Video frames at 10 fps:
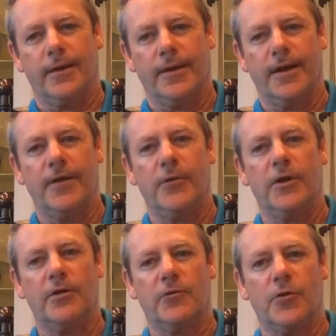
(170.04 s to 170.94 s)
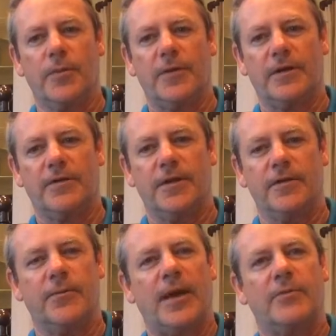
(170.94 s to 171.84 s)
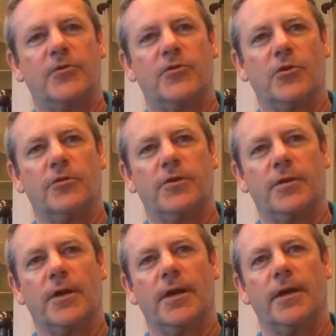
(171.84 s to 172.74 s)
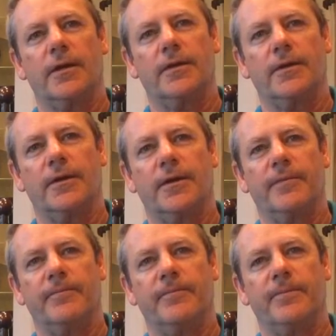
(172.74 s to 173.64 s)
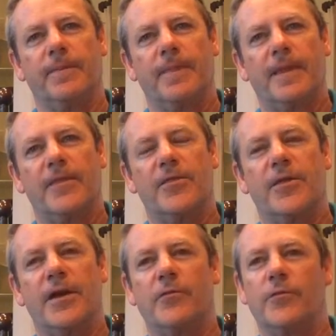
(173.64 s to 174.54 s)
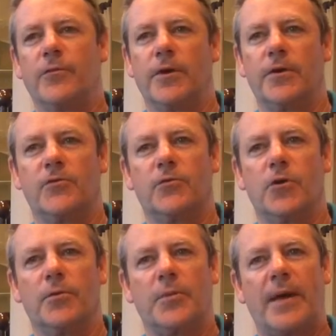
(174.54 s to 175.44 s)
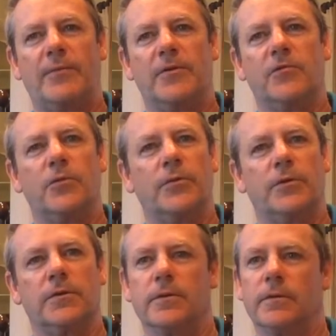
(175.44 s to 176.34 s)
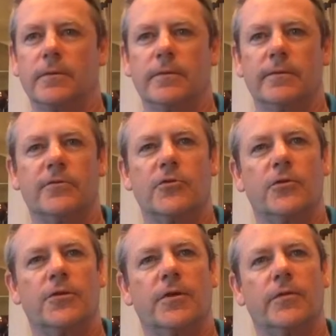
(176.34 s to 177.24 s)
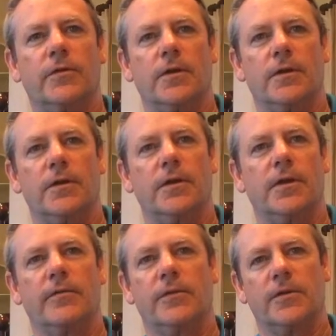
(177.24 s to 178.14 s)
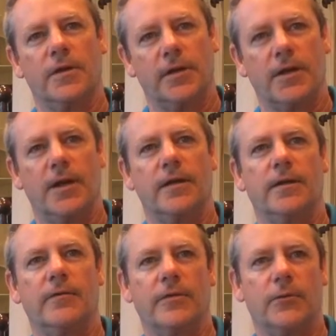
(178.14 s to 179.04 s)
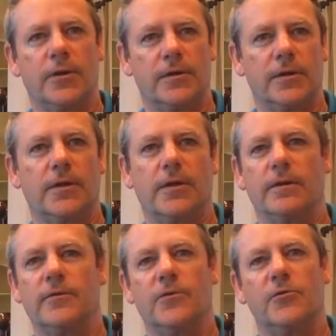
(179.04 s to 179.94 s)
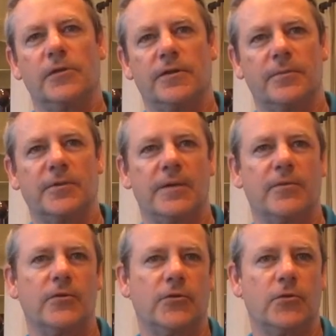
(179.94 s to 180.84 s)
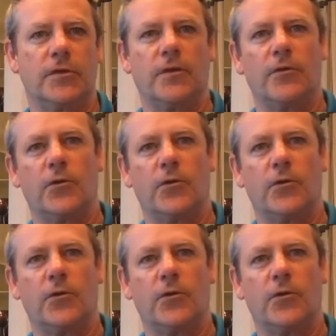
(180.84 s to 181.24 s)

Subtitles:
Well, I grew up, like I said, in the Baptist church, and they were very strong Baptists. We went to church every Sunday and every Sunday night and every Wednesday, and usually sometimes on Tuesday and